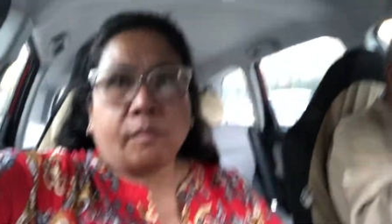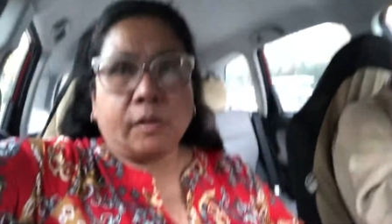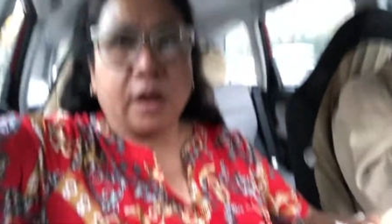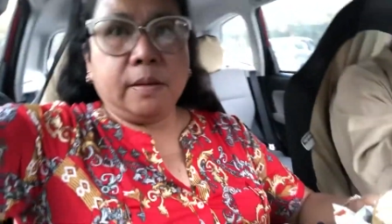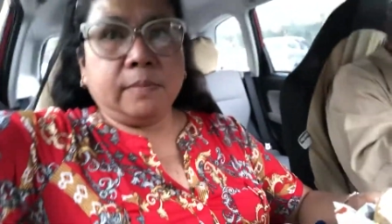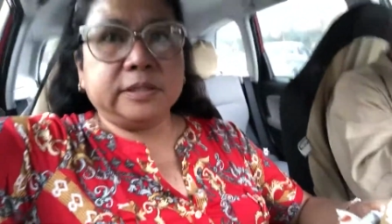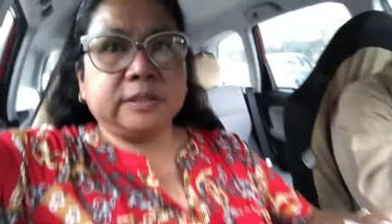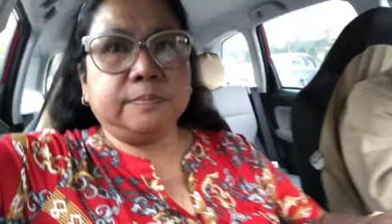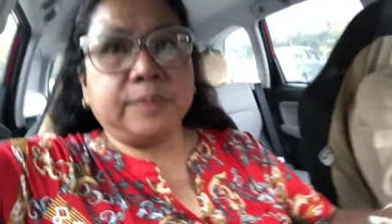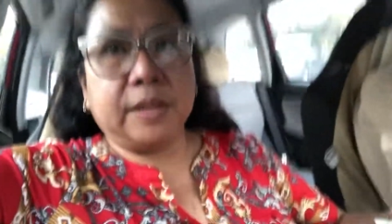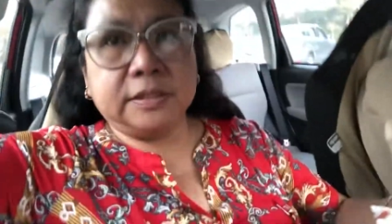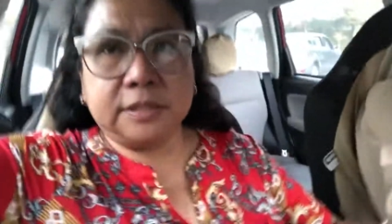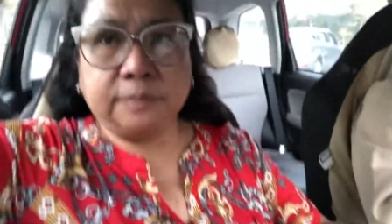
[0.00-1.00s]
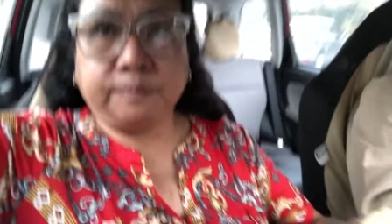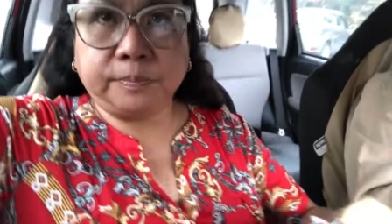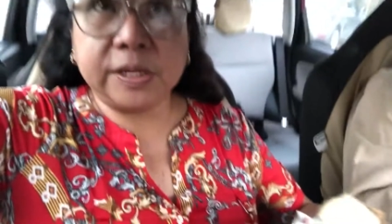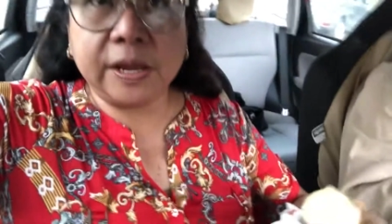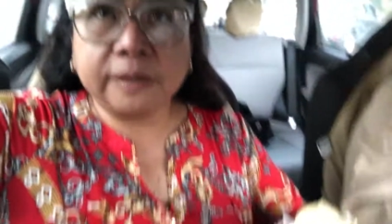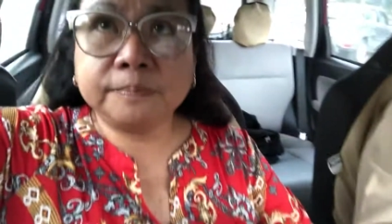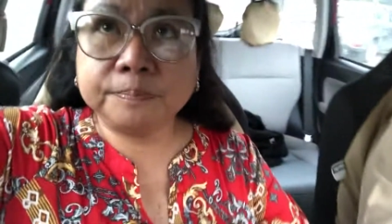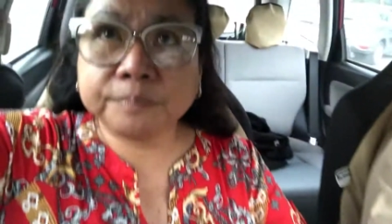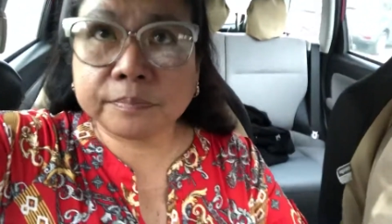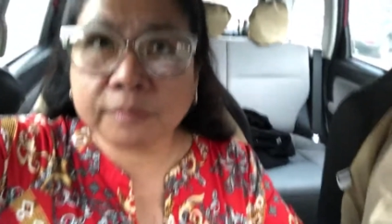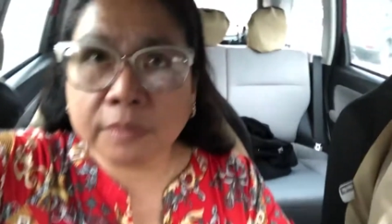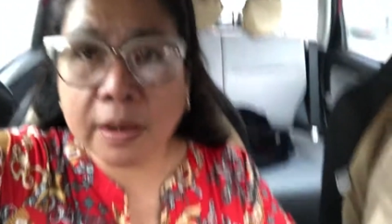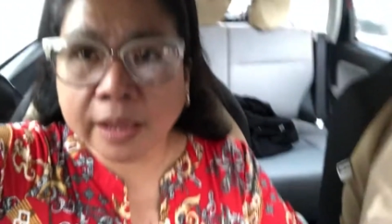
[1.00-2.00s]
Animals and plants, yeah.
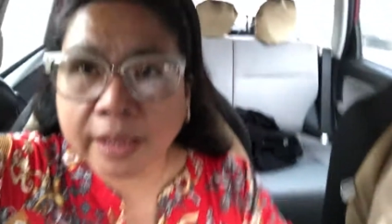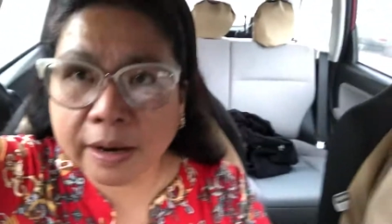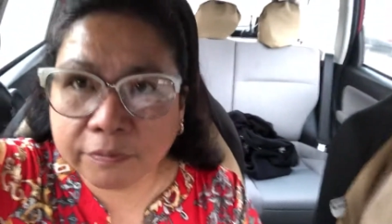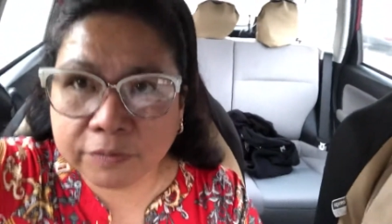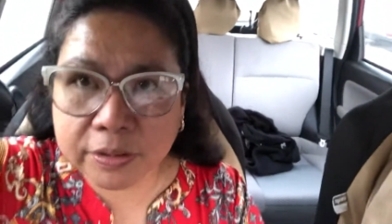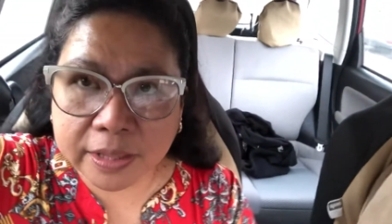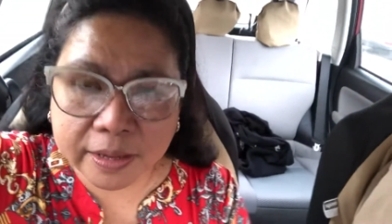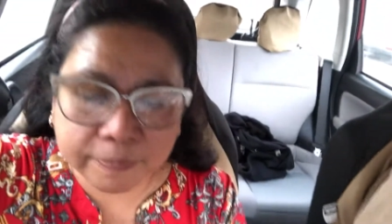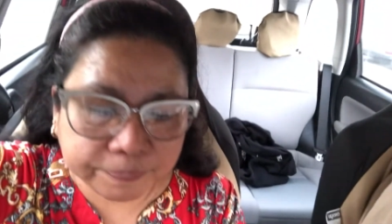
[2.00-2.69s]
Everything